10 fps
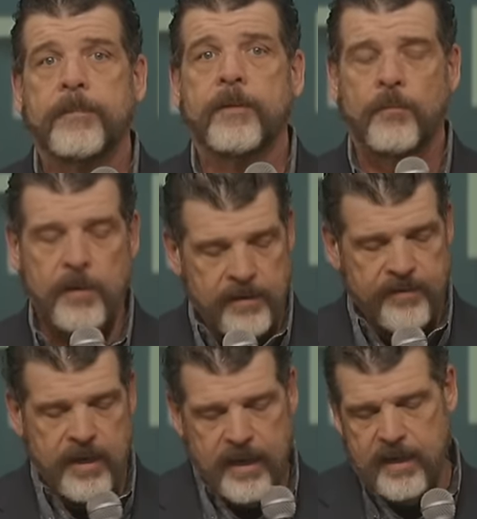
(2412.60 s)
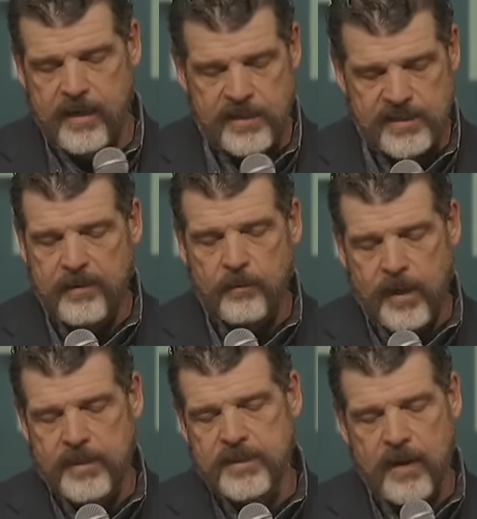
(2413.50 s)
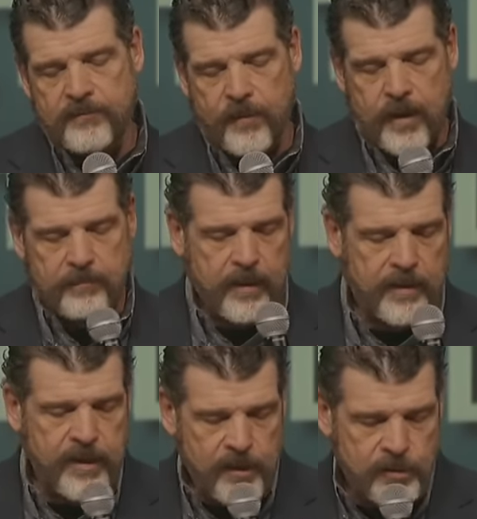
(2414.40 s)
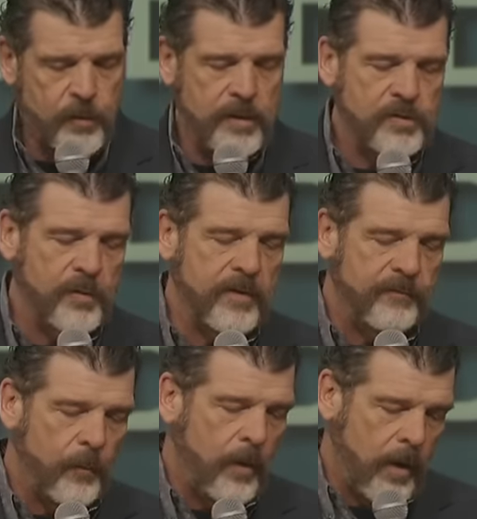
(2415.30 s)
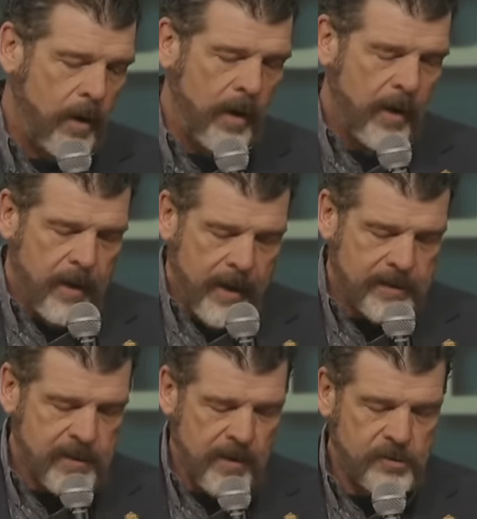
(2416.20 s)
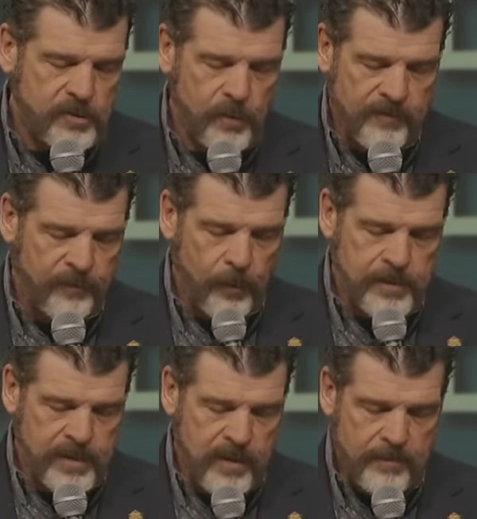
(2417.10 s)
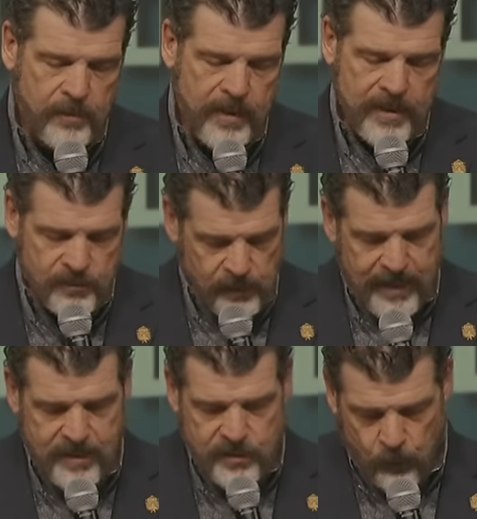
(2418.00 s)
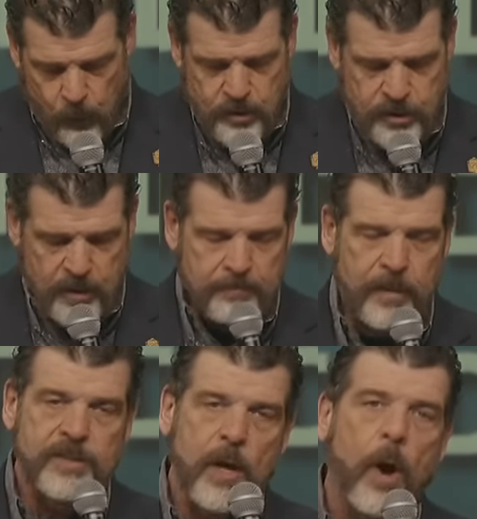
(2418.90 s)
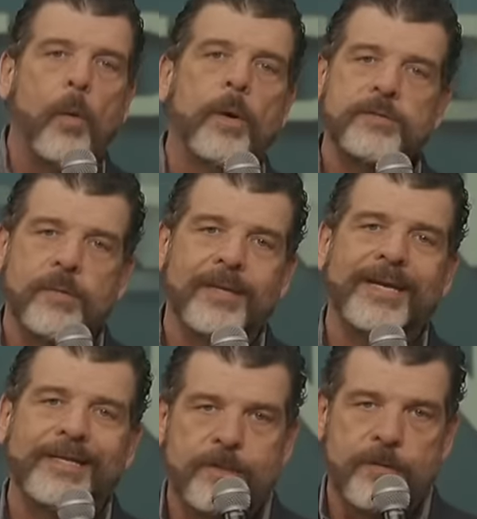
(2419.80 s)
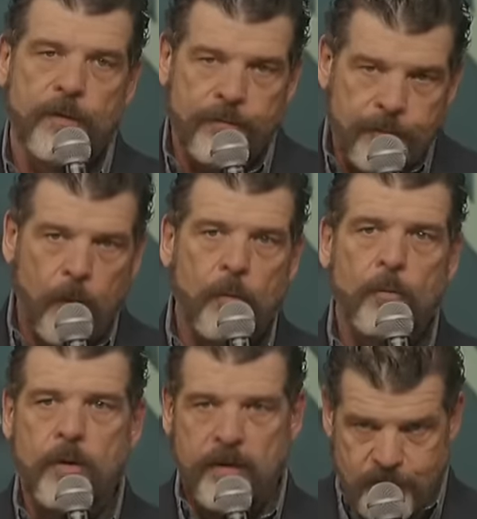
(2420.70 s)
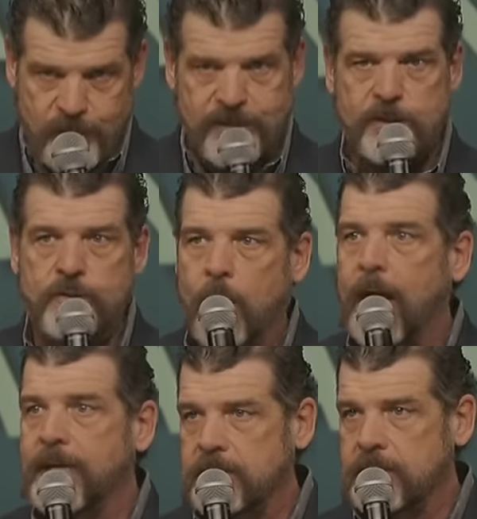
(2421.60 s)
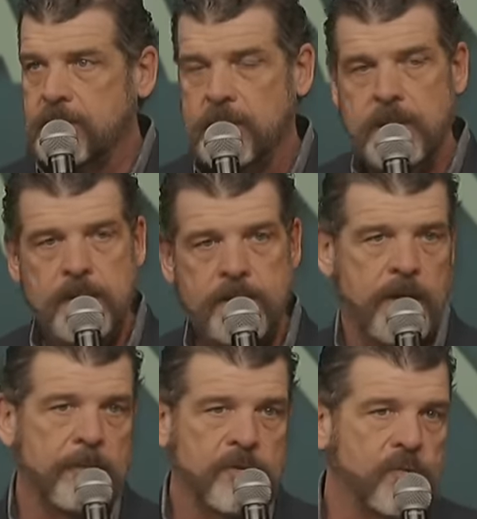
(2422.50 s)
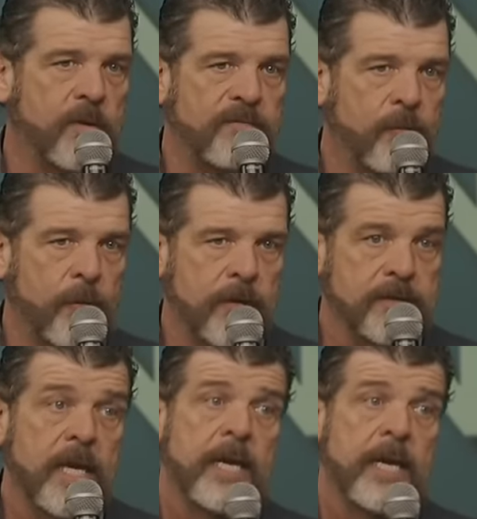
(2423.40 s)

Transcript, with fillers: We're living in an accelerated time frame. In the year 2024, as the number 24 is a number that is related to worship, but it's always related to the throne of Jesus Christ. The number 24 is.